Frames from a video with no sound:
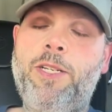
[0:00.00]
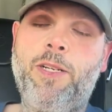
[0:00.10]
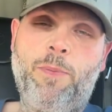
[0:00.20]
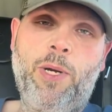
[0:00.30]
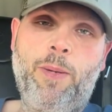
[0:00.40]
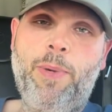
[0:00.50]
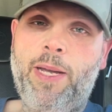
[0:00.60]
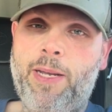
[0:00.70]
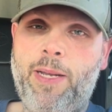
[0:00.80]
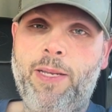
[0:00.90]
brought it
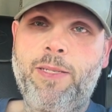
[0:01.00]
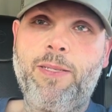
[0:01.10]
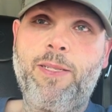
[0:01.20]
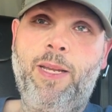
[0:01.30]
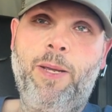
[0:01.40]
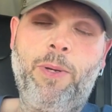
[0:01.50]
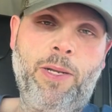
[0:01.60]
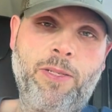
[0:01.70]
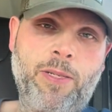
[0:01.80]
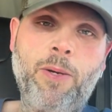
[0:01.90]
back, I guess, and said, hey, what
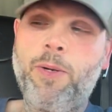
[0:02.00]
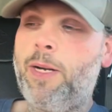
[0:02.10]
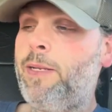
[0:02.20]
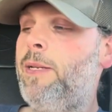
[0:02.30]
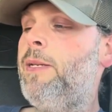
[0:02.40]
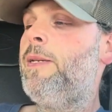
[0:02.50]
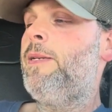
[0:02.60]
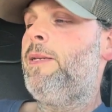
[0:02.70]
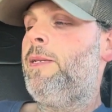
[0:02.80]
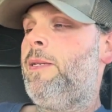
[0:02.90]
else is going on?
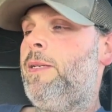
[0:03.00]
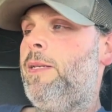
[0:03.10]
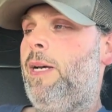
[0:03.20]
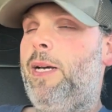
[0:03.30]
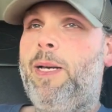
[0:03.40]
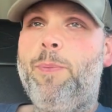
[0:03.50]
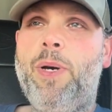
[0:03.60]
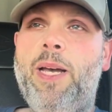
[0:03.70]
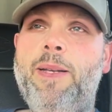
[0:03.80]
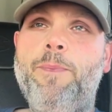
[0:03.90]

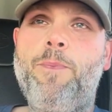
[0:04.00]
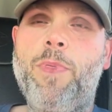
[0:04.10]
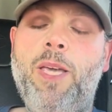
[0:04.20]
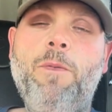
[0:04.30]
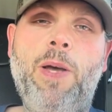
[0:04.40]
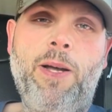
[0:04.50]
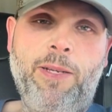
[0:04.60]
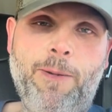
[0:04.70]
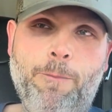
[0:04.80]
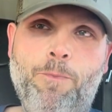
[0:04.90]
But they found
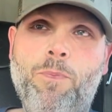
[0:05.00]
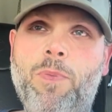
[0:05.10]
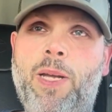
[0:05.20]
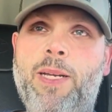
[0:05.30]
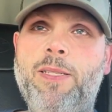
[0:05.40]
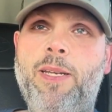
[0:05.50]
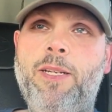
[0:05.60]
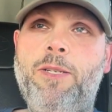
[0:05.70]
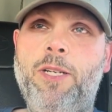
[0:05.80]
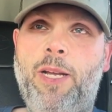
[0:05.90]
it, as they
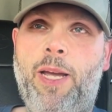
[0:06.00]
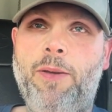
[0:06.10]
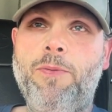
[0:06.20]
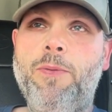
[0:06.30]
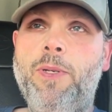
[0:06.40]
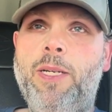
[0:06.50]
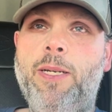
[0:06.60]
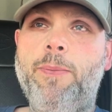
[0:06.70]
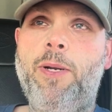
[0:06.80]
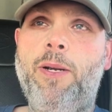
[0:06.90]
should have,
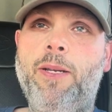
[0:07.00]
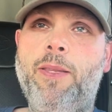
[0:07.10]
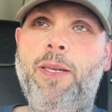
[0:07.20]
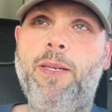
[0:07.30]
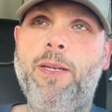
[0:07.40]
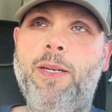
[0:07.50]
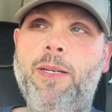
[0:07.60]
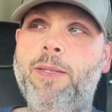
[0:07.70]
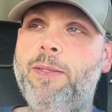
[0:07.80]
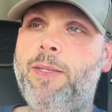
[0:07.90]
during
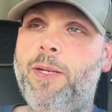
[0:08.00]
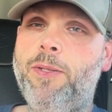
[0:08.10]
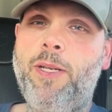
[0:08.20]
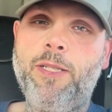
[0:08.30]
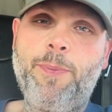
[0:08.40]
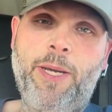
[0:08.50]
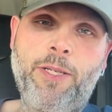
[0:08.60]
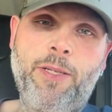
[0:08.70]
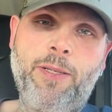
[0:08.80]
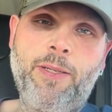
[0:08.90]
the DOT
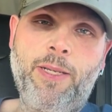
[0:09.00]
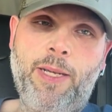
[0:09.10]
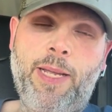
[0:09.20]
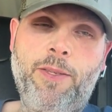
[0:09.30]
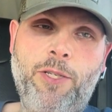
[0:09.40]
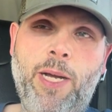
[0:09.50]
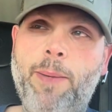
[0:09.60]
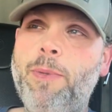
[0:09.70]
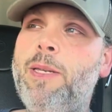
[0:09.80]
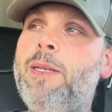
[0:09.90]
inspection at the
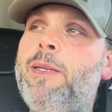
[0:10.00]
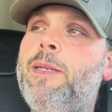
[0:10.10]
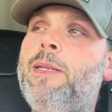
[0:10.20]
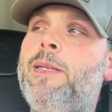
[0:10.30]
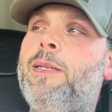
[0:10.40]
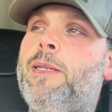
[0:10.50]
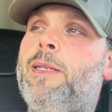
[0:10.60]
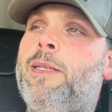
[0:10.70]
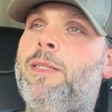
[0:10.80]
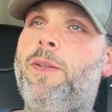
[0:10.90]
shop.
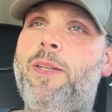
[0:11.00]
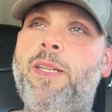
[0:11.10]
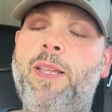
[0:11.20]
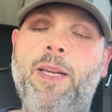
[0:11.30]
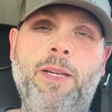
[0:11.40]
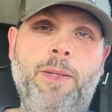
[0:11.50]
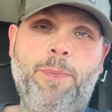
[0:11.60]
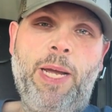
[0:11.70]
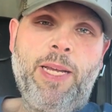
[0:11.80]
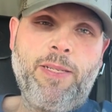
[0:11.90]
So they said they couldn't
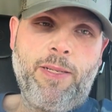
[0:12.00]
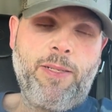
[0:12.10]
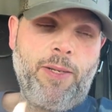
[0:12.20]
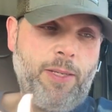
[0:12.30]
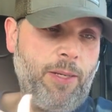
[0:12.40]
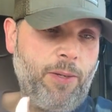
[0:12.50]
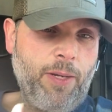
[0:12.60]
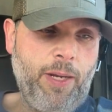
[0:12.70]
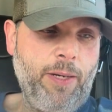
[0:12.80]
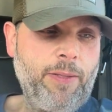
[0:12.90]
pass it. So I said,
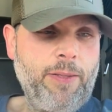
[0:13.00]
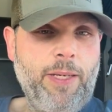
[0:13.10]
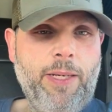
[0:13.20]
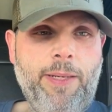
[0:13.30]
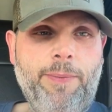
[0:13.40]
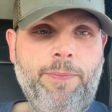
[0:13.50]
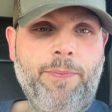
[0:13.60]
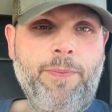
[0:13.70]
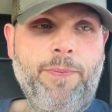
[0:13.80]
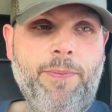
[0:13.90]
okay.
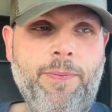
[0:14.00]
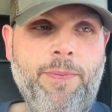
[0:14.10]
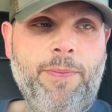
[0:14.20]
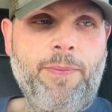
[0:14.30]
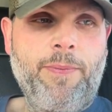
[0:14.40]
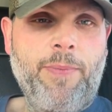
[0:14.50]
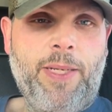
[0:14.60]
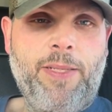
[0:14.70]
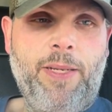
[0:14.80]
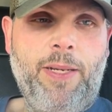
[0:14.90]
I
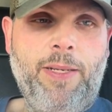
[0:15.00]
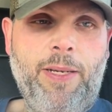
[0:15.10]
said,